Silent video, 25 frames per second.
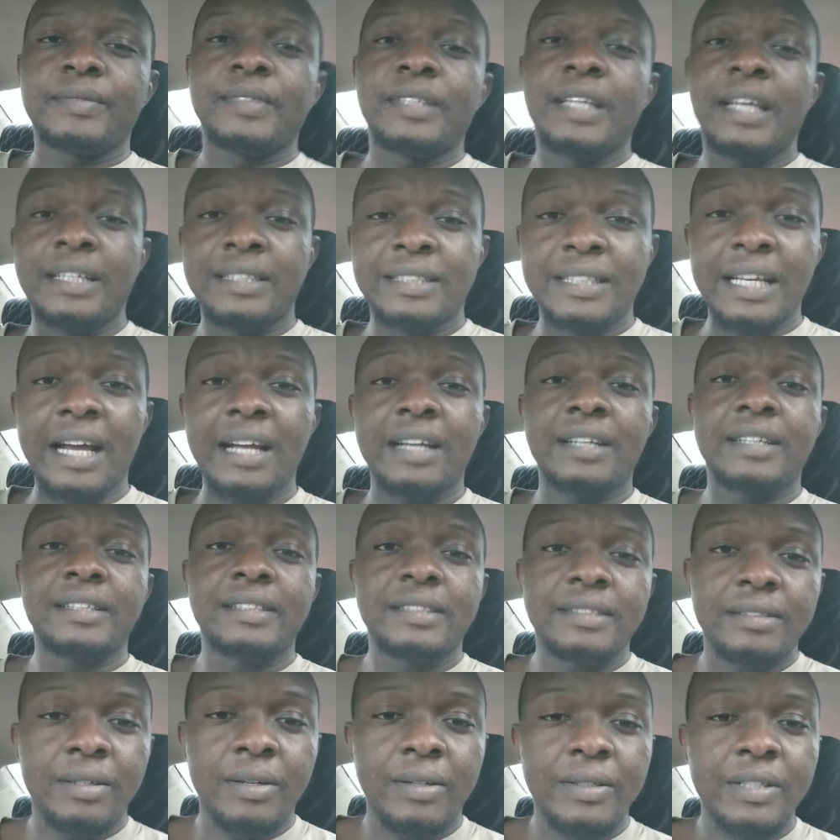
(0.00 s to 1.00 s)

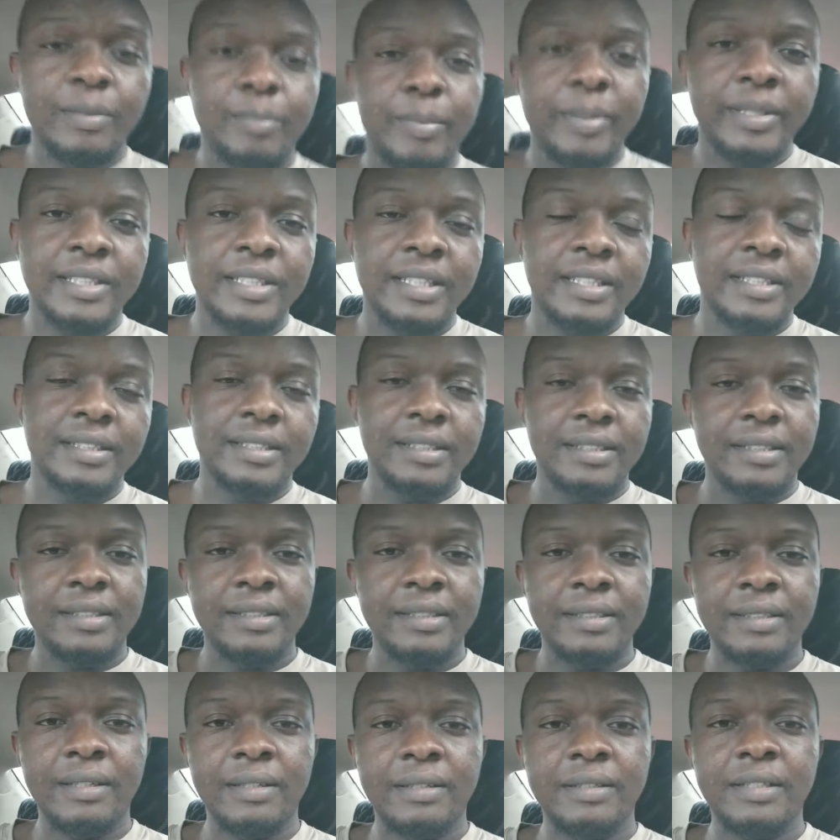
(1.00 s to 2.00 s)
Exactly. 100%.
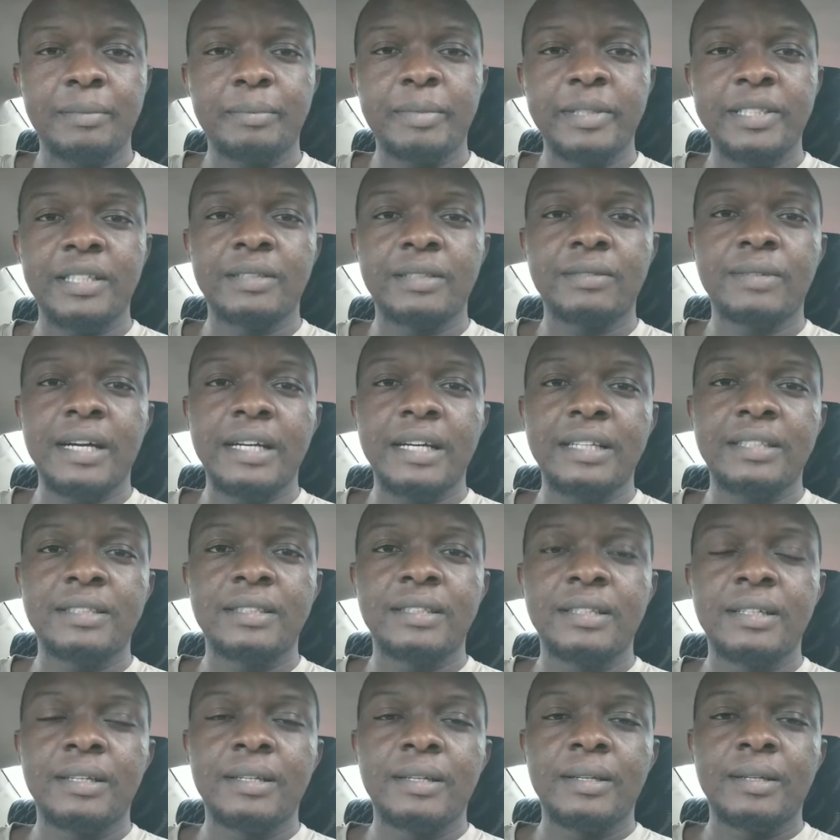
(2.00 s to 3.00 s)
100% right.
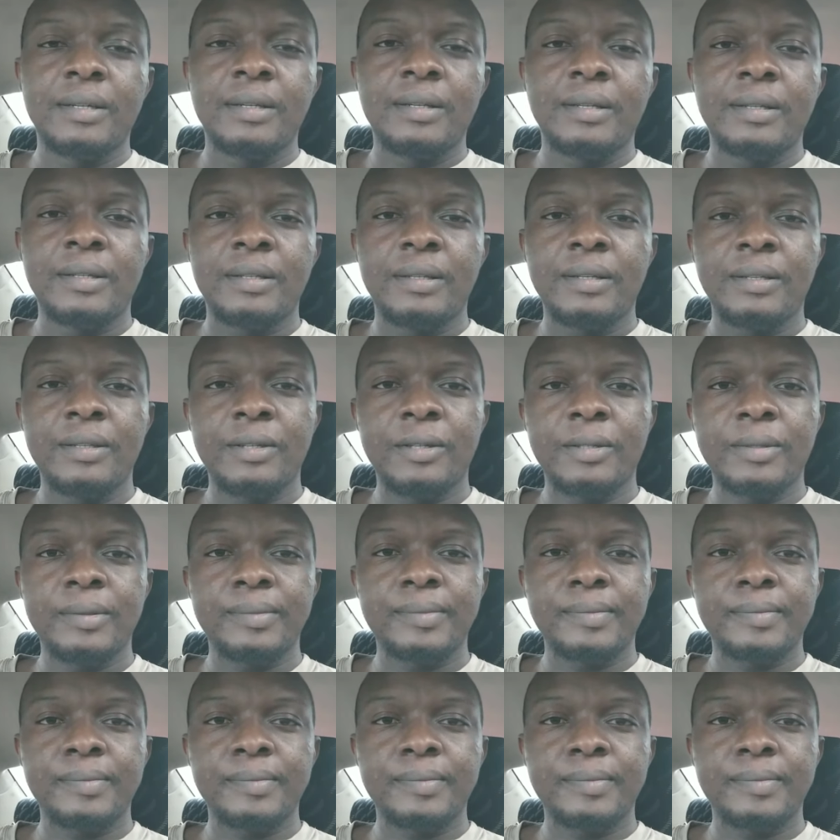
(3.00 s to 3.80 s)
You know?